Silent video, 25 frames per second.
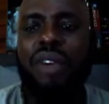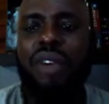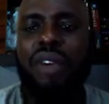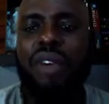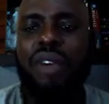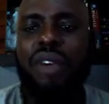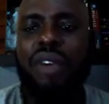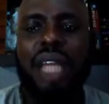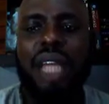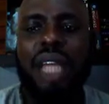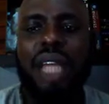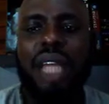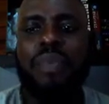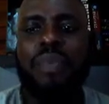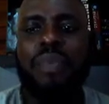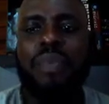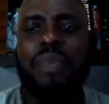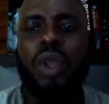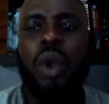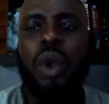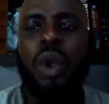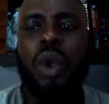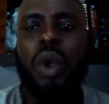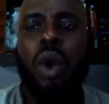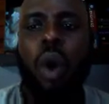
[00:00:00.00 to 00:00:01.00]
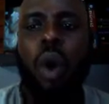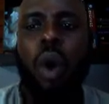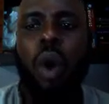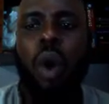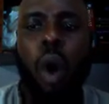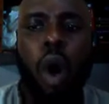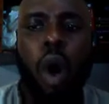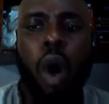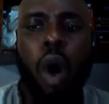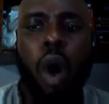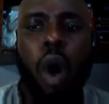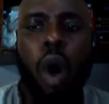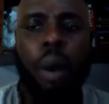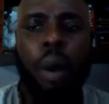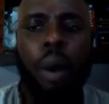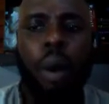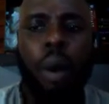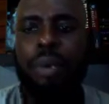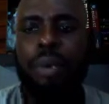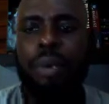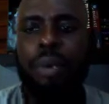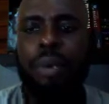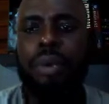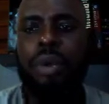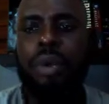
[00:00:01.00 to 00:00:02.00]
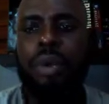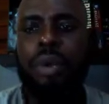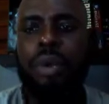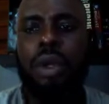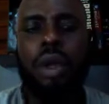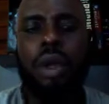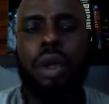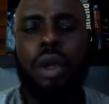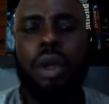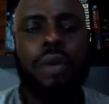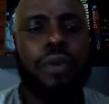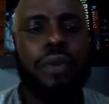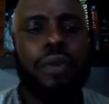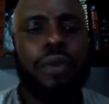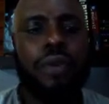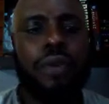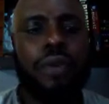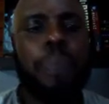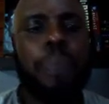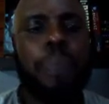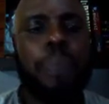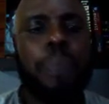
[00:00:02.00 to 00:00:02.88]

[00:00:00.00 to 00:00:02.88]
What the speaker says: rendered, or for